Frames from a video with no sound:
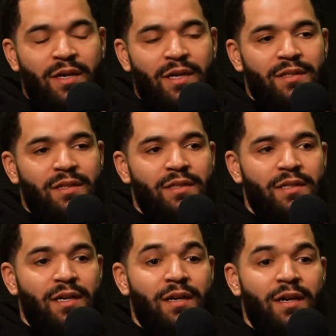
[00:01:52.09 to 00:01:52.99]
and I think
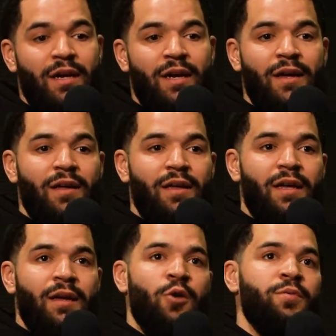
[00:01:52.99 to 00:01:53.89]
that
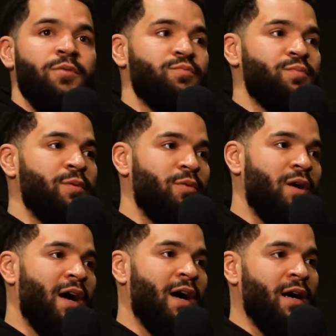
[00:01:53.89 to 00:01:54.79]
it opened people's
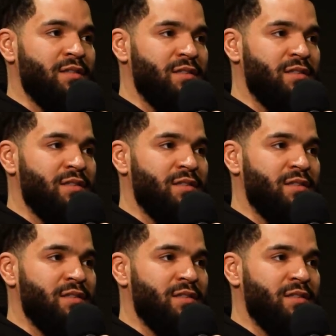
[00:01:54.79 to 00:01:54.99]
eyes.